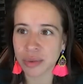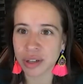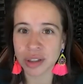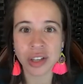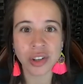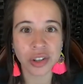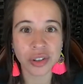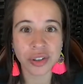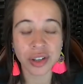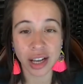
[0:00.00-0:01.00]
a leader
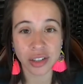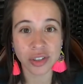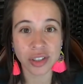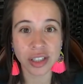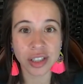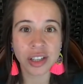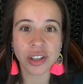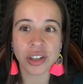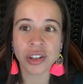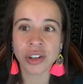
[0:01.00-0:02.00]
naturally,
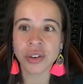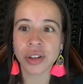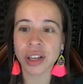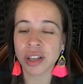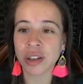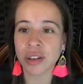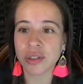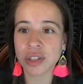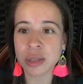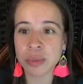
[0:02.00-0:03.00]
and
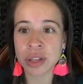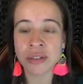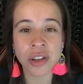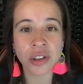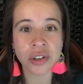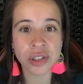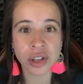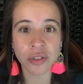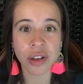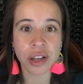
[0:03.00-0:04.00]
just believing in
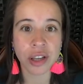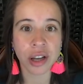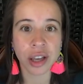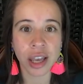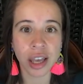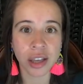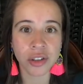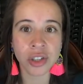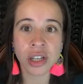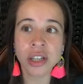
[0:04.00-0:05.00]
yourself at a young
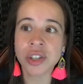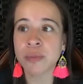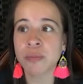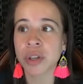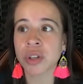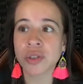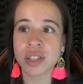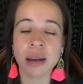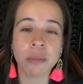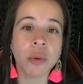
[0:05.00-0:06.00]
age just builds
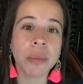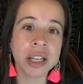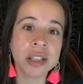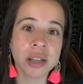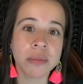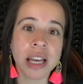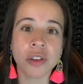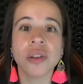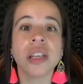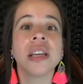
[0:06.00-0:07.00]
that momentum that
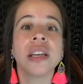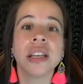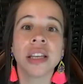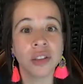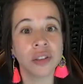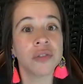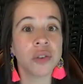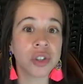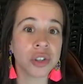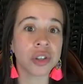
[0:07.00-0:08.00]
you need in the
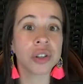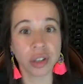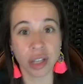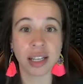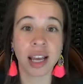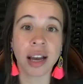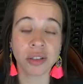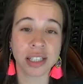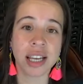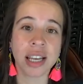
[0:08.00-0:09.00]
future, like now,
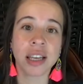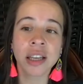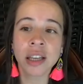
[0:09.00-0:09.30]
today.